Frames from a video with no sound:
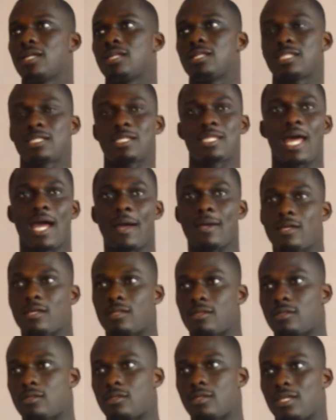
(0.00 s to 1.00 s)
See
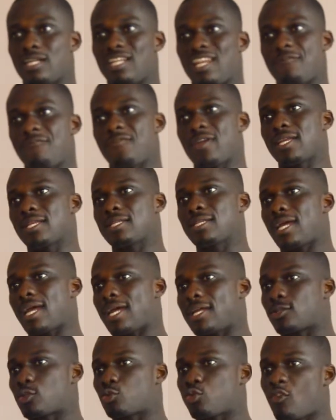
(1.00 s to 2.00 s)
that 11
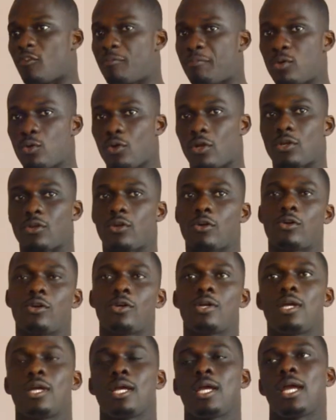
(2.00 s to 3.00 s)
and 12 period now,
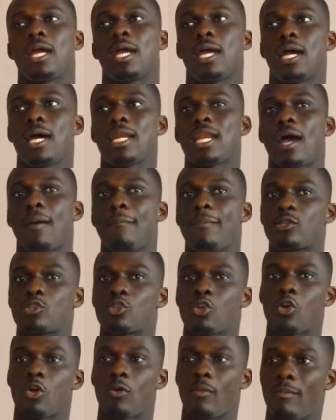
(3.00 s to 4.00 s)
and I'm
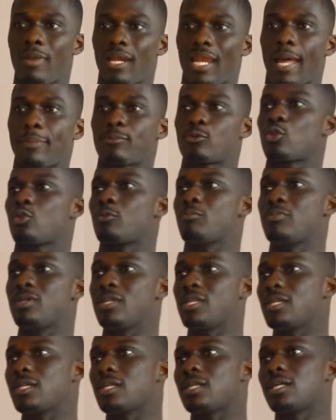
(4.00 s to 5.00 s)
told the laptop
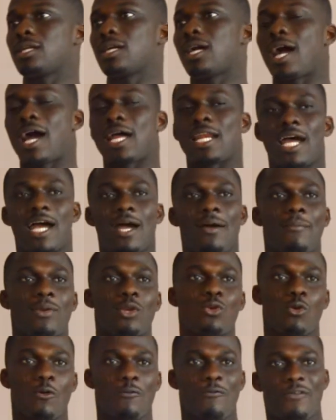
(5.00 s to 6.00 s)
and
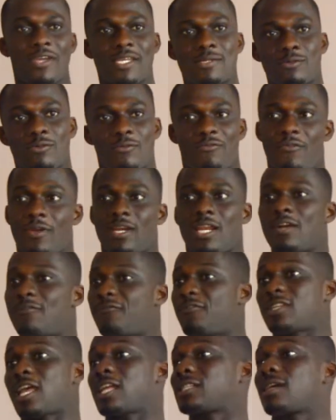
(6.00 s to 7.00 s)
I'm on Facebook.
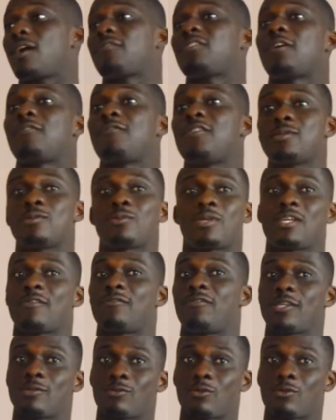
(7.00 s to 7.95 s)
Start having a Facebook.